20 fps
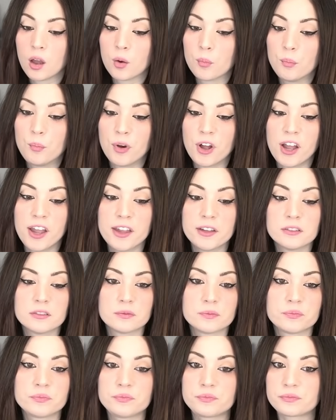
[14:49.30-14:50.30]
But
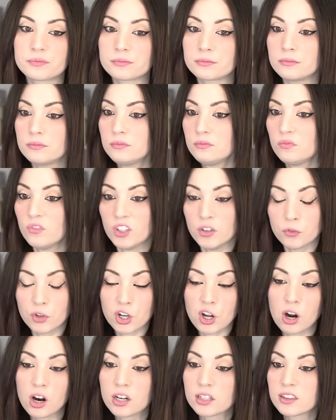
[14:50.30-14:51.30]

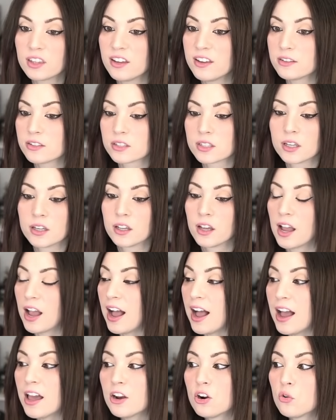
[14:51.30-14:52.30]
regardless,
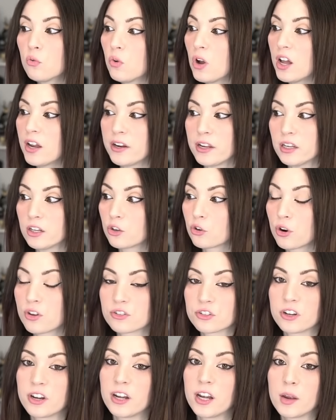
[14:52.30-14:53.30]
I don't want it in
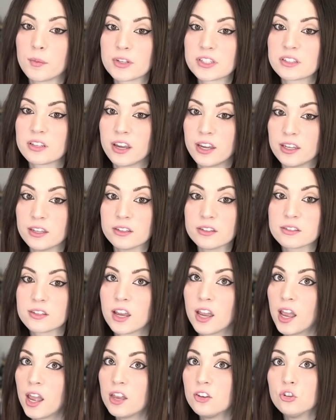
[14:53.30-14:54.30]
Crystal Dynamics' hands.
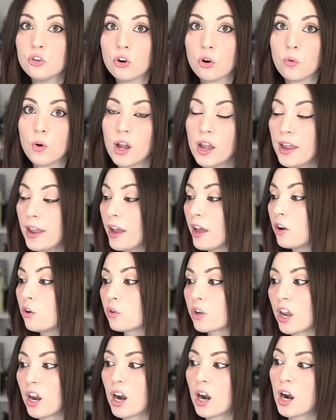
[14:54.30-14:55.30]
And you know what? I don't
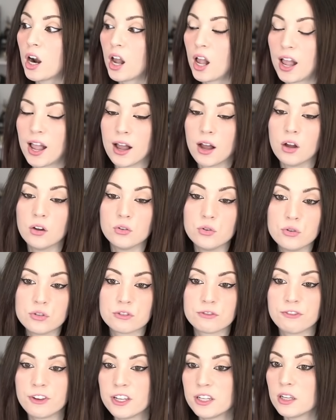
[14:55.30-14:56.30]
care how who's
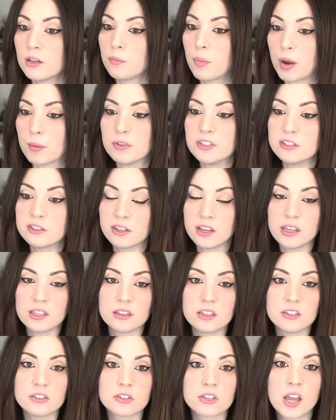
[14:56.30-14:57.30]
offended by me saying
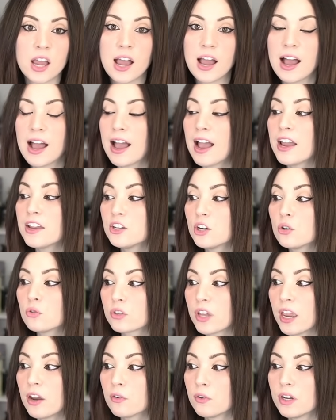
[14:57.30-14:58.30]
this. I don't
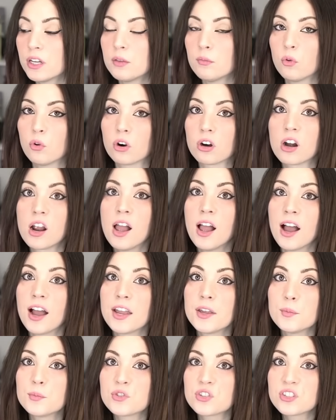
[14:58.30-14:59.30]
care anymore.
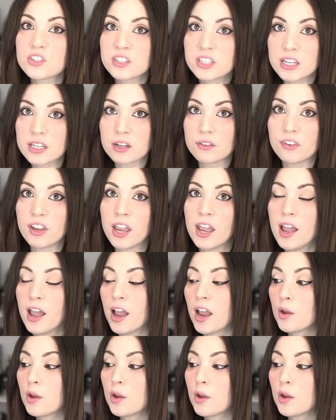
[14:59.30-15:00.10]
I am sick of it.